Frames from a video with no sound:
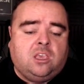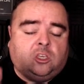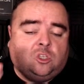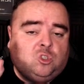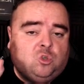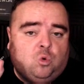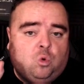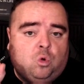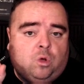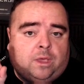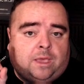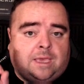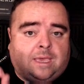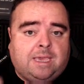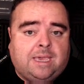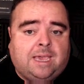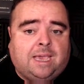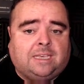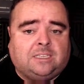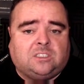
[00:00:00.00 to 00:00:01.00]
So
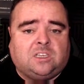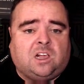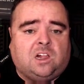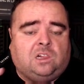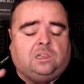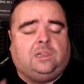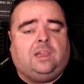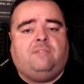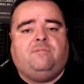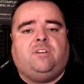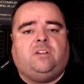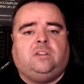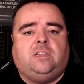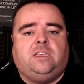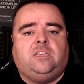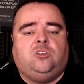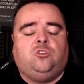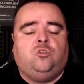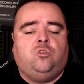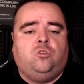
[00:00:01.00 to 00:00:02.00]
he has
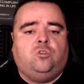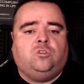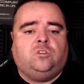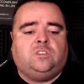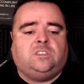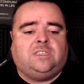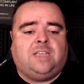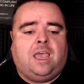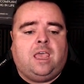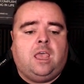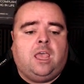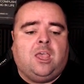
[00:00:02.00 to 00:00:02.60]
cleverly used